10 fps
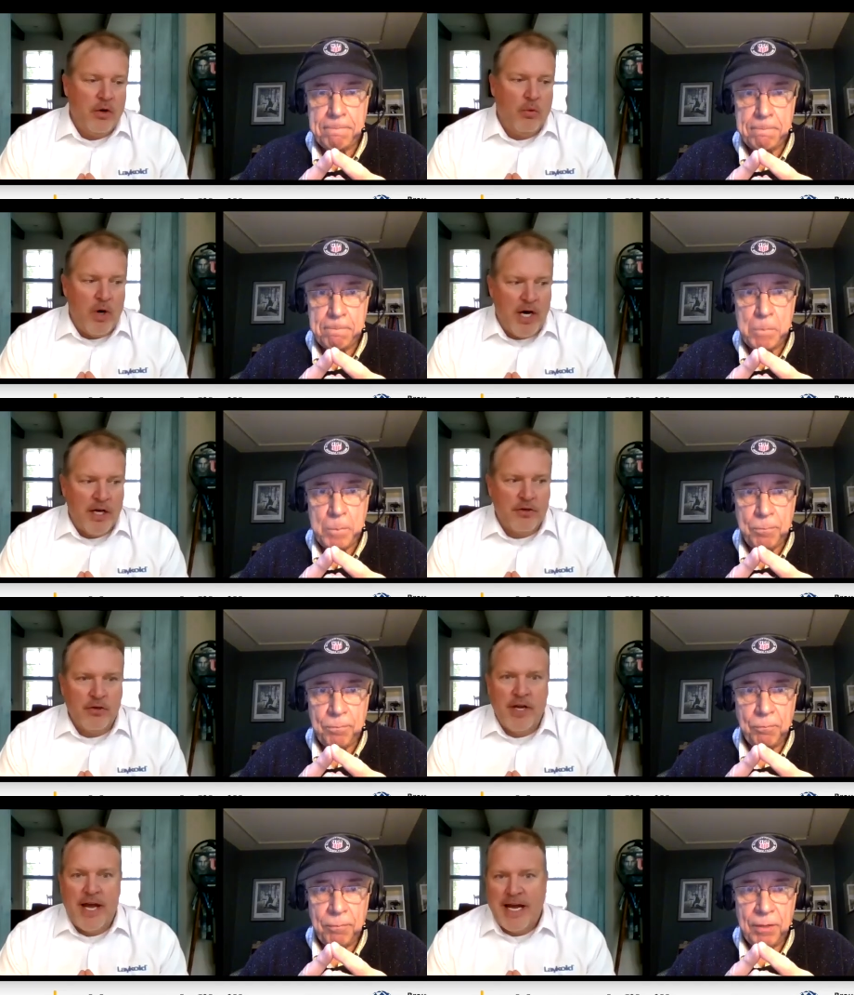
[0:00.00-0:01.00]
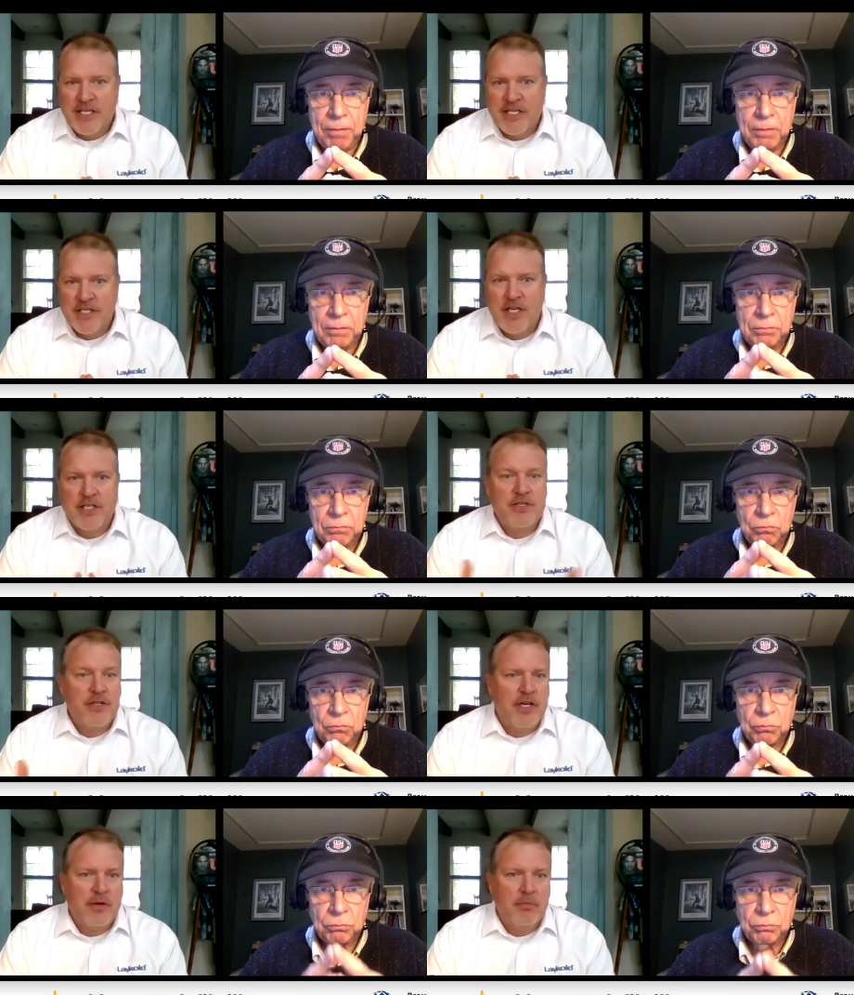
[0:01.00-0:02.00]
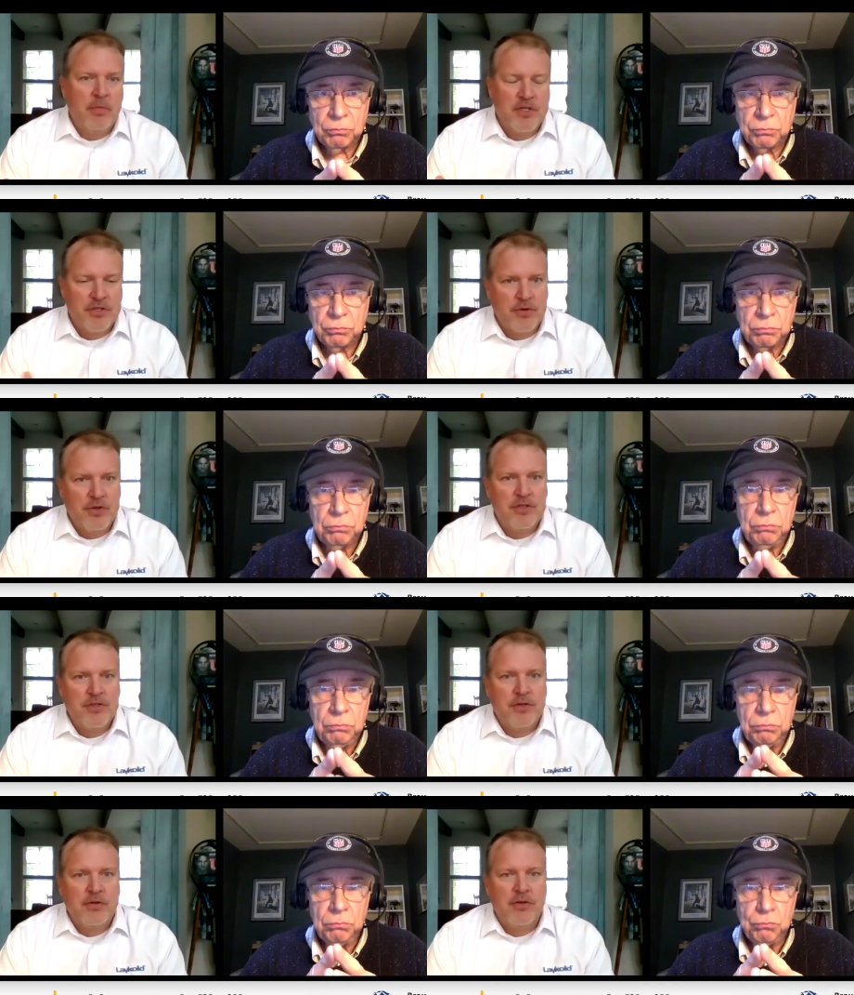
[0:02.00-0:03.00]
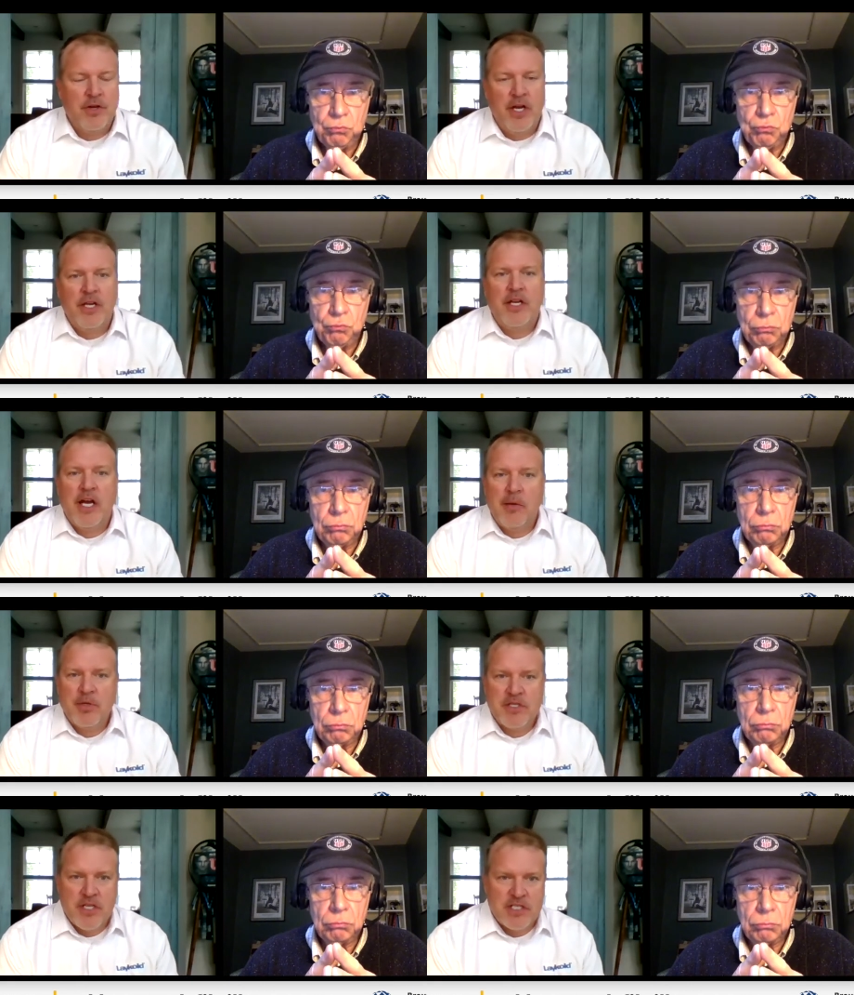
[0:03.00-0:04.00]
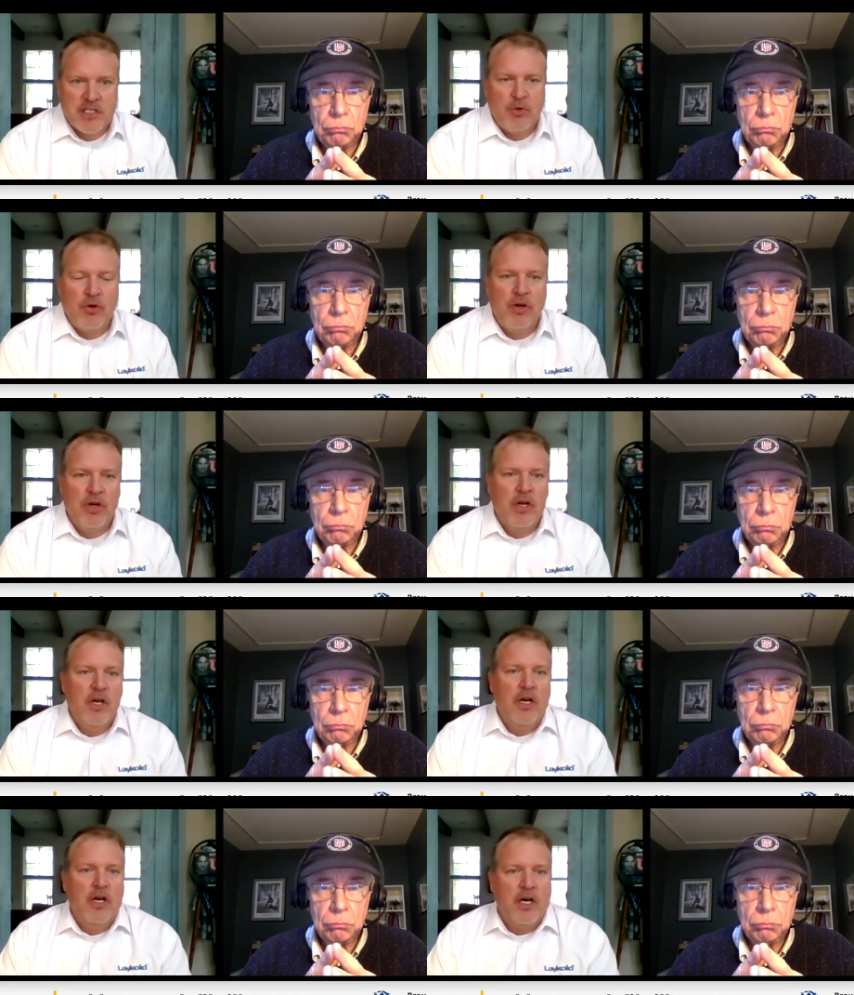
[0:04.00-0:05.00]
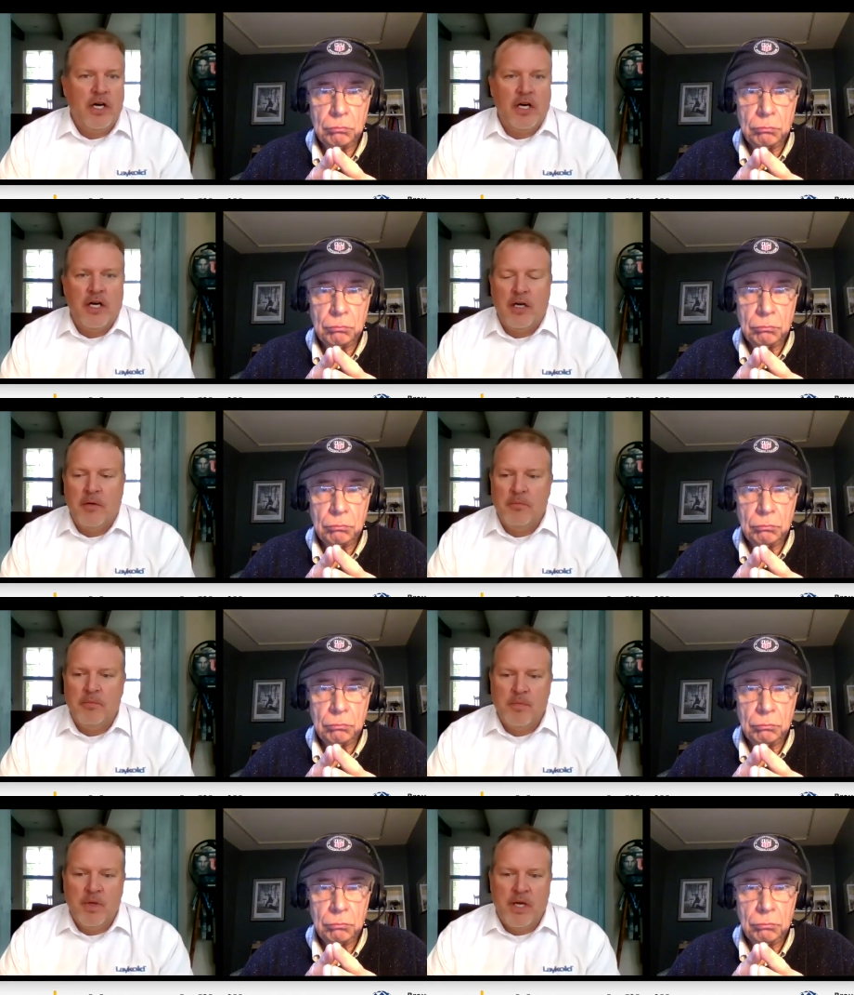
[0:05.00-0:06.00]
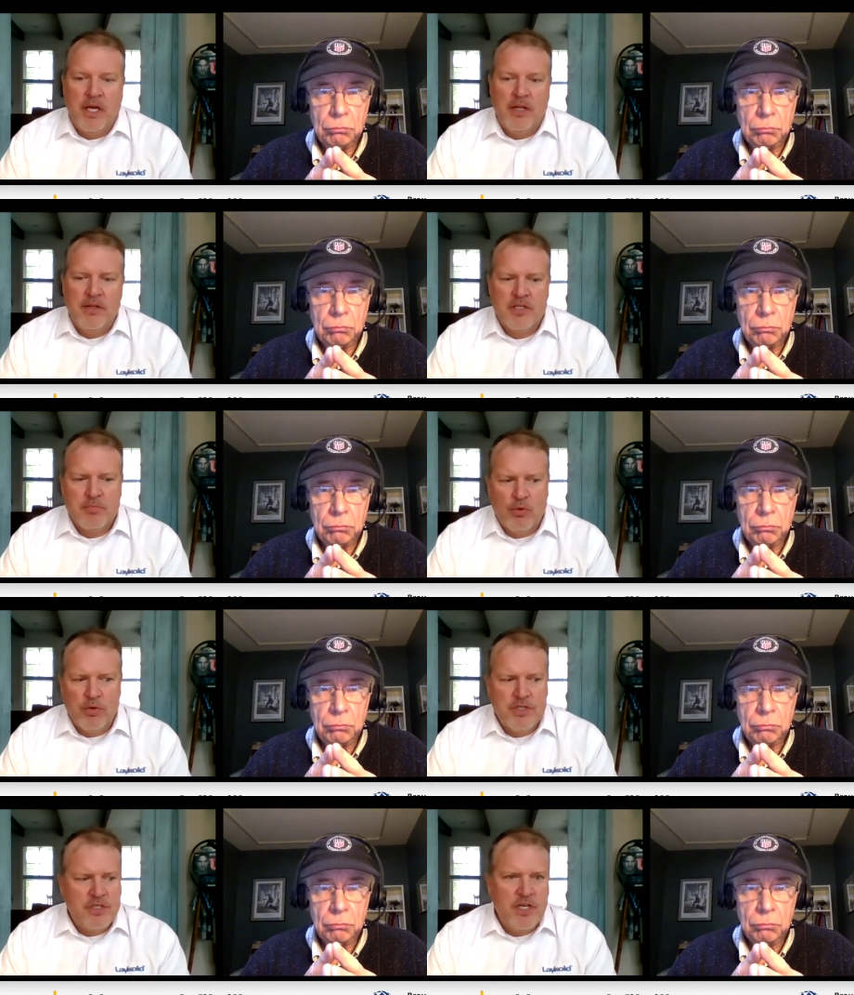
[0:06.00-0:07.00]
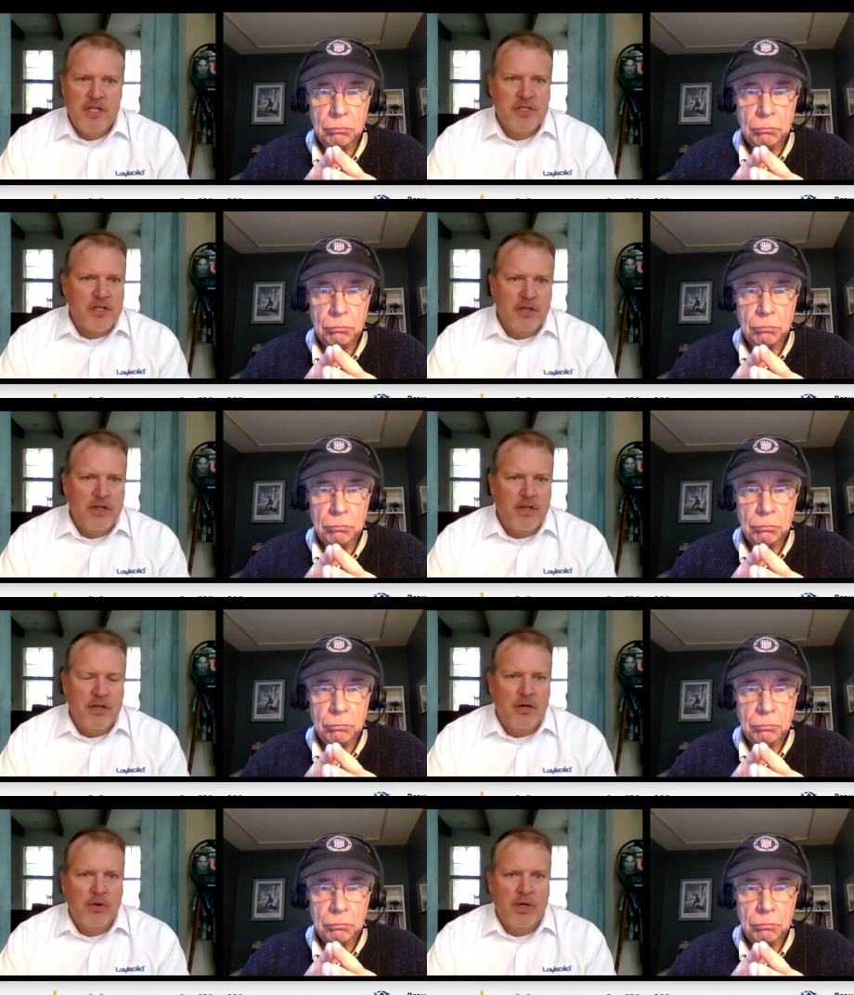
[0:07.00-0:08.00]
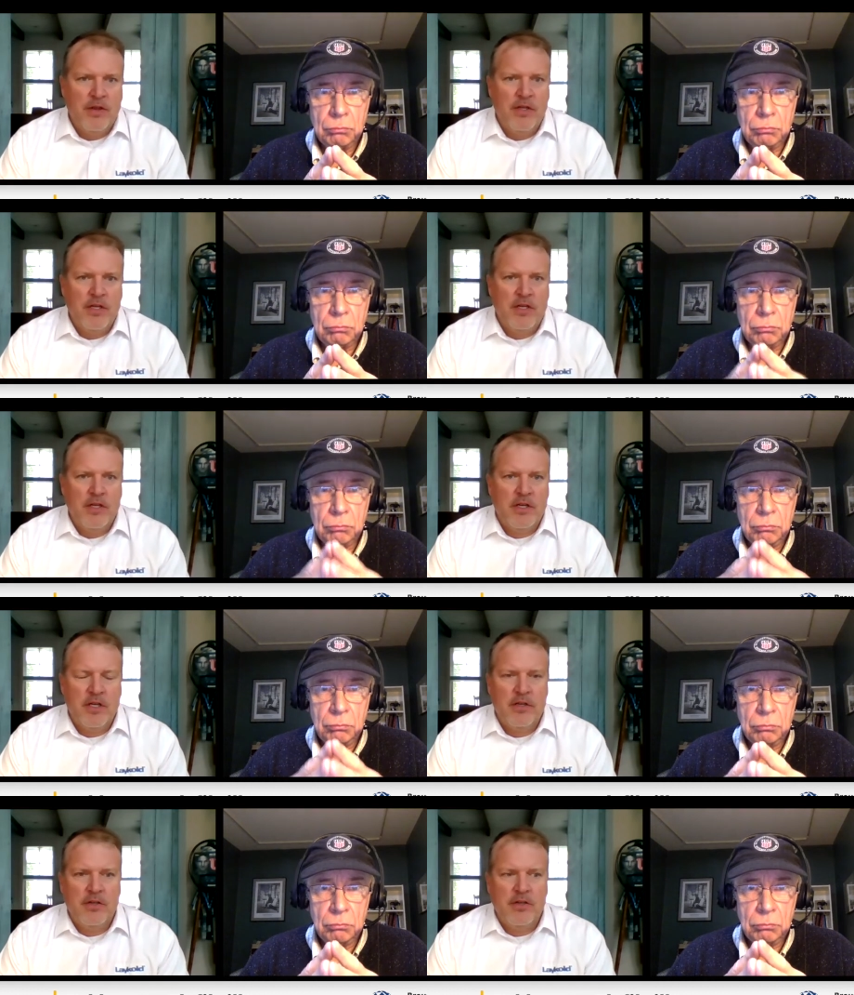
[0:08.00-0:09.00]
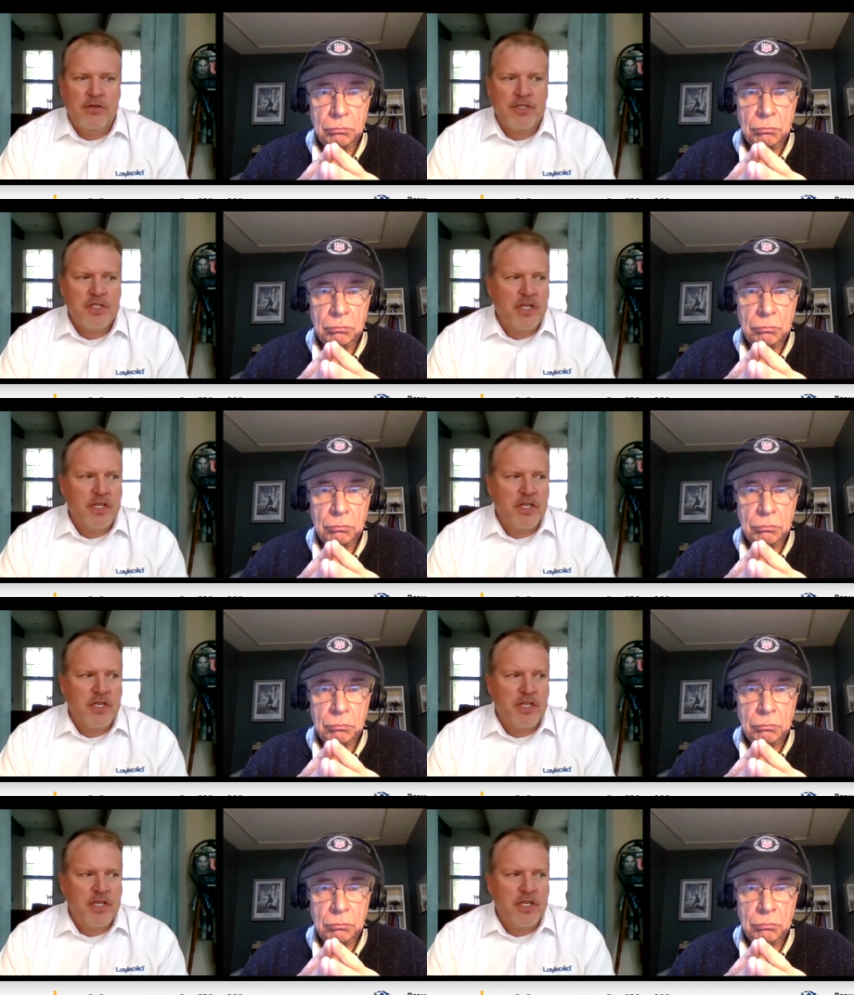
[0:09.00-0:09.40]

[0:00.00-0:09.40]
Speaker 1: uh, water access. You got to make sure that you're you're handicap accessible. Um, and, and, the sport is changing. You know, mm-hmm. uh, you're